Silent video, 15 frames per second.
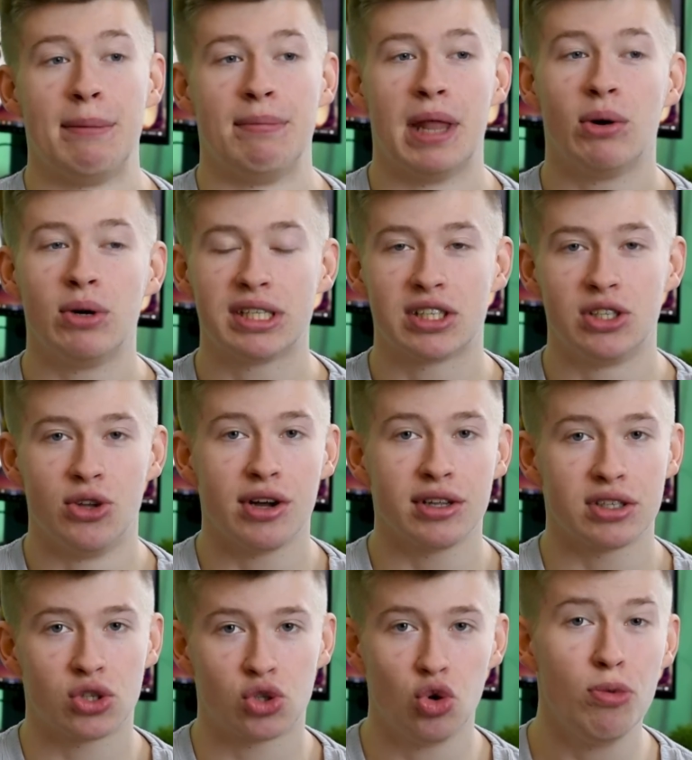Now it's
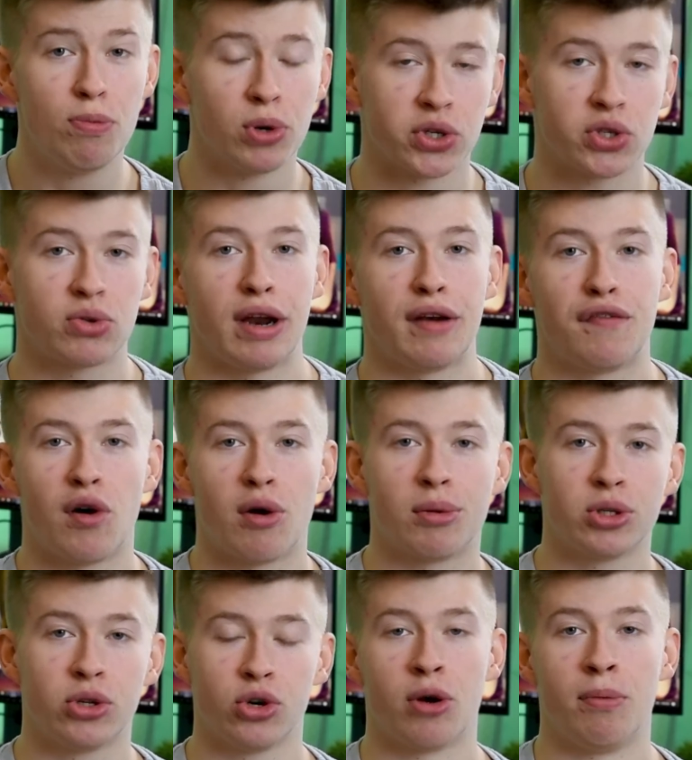not super
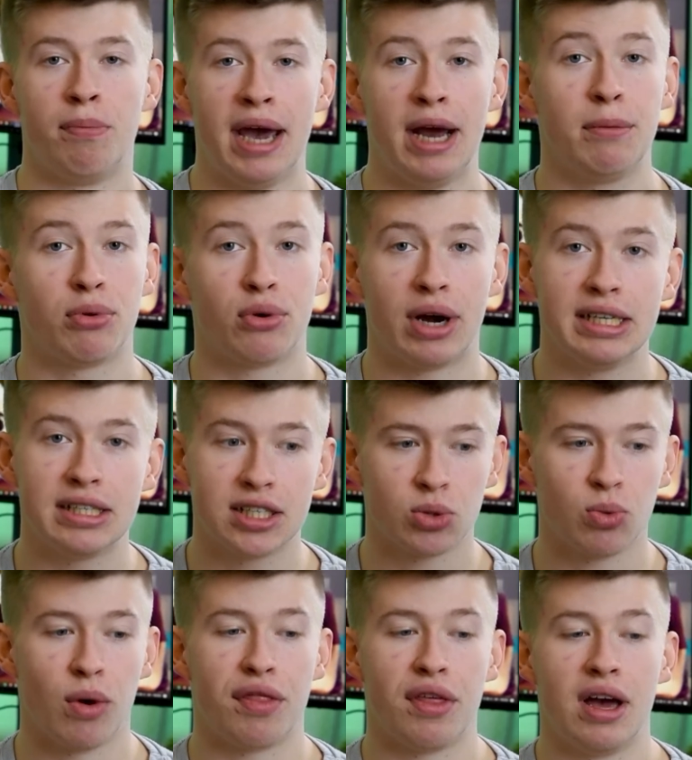straightforward to compare
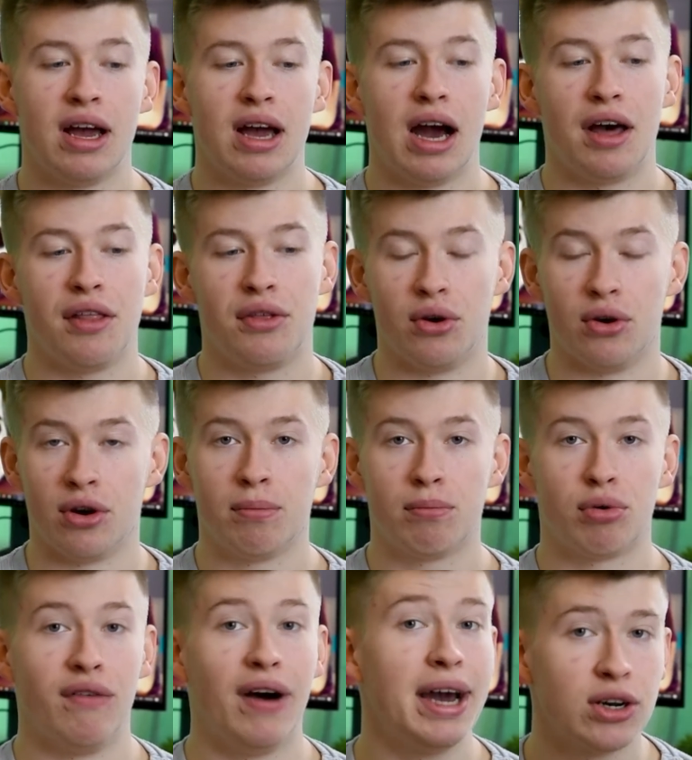prices with other
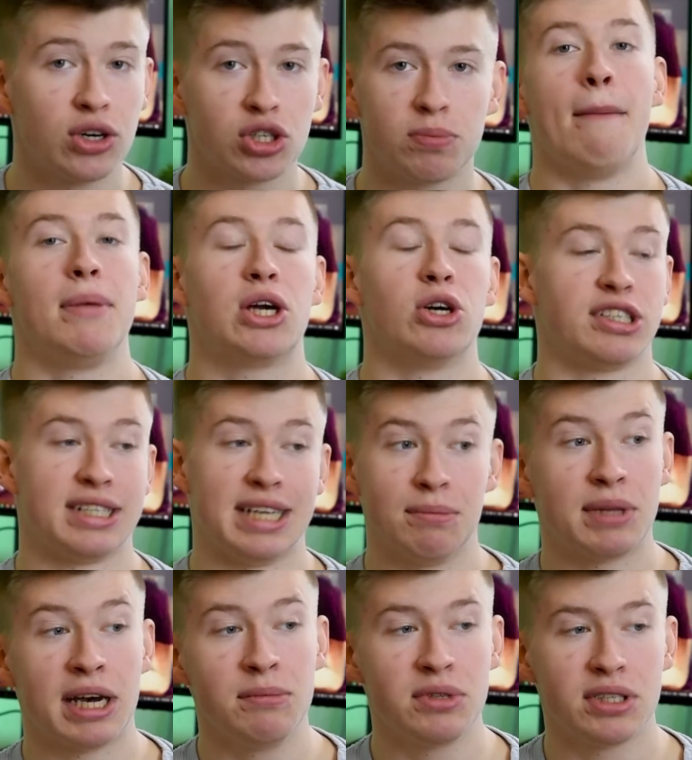providers because
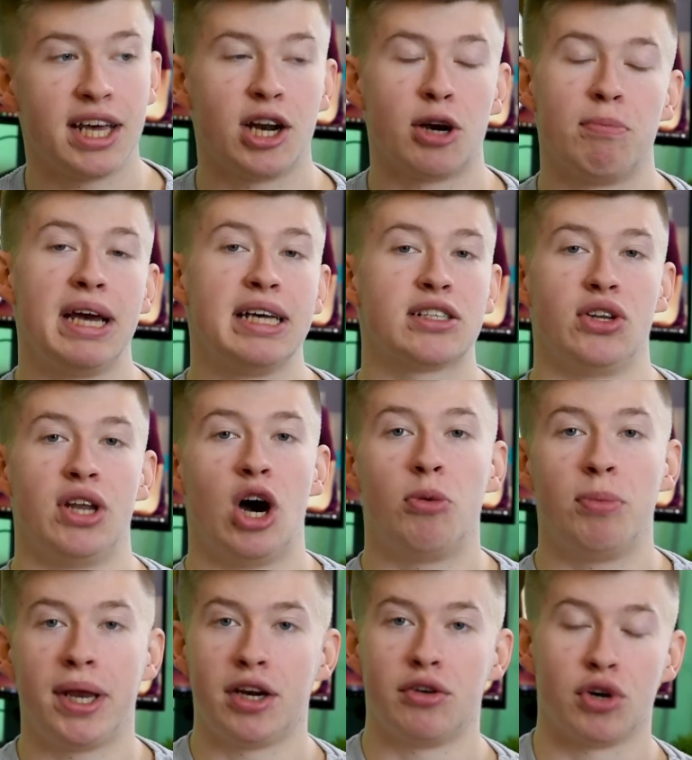sometimes they are based on how
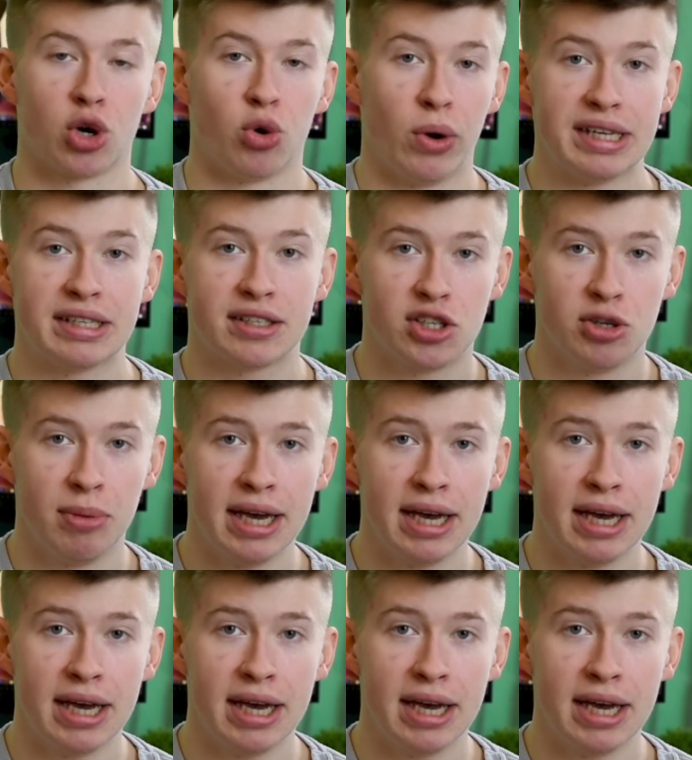many requests you